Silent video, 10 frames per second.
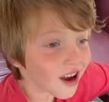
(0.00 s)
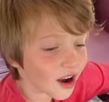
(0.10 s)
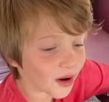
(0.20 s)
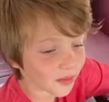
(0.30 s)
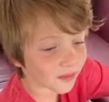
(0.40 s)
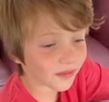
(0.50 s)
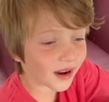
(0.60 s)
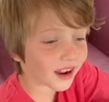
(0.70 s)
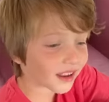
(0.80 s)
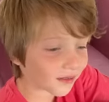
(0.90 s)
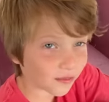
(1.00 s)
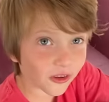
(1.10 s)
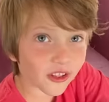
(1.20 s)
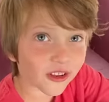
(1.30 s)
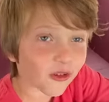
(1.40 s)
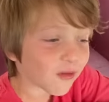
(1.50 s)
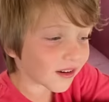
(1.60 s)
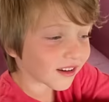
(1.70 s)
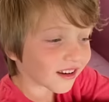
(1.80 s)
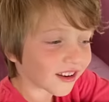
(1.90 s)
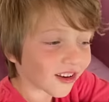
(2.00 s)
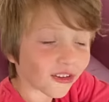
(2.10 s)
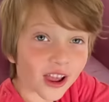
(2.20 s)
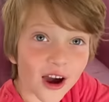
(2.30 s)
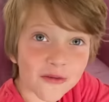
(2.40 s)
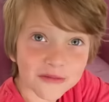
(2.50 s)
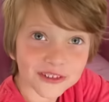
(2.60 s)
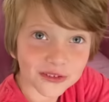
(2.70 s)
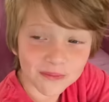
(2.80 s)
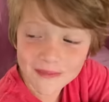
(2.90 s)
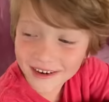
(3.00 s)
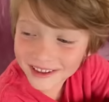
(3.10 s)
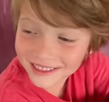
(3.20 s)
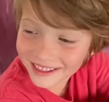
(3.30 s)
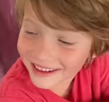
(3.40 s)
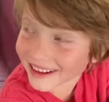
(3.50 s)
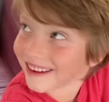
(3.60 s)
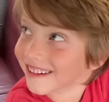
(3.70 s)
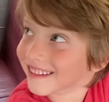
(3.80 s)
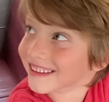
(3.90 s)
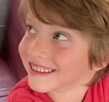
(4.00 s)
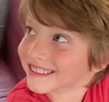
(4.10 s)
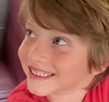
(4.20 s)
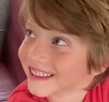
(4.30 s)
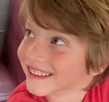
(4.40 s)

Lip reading: My brother wondered how much money they had in these seats.